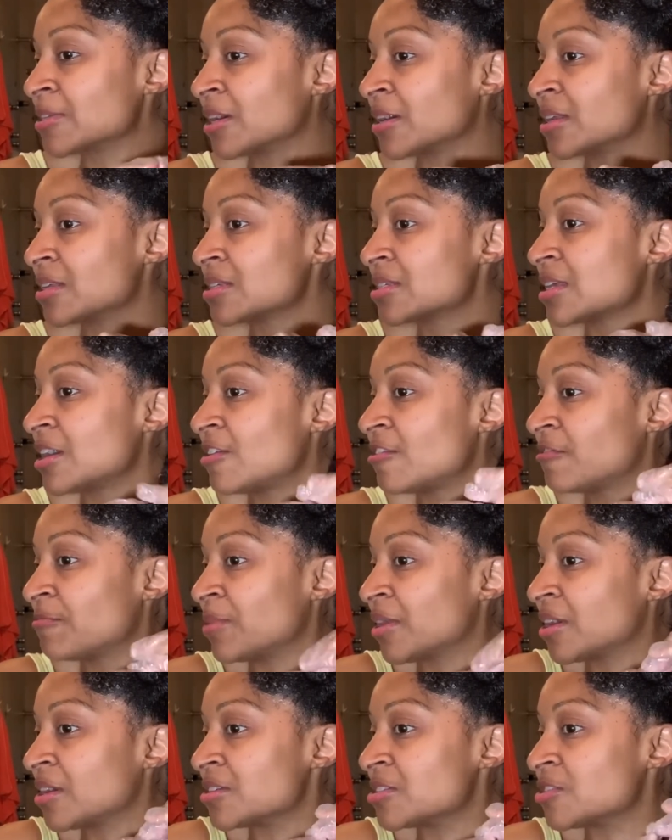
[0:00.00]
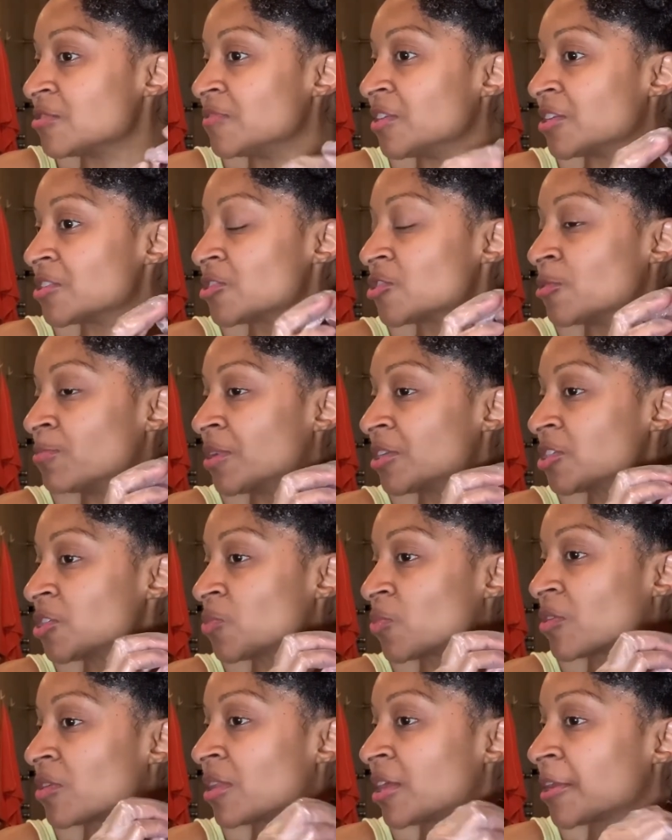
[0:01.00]
on itself, because you've done so much
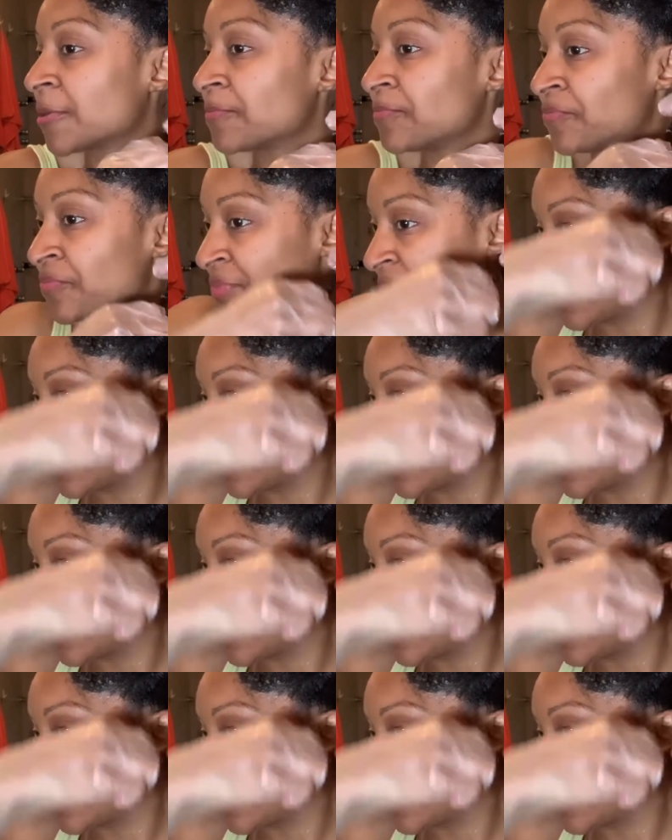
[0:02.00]
twirling.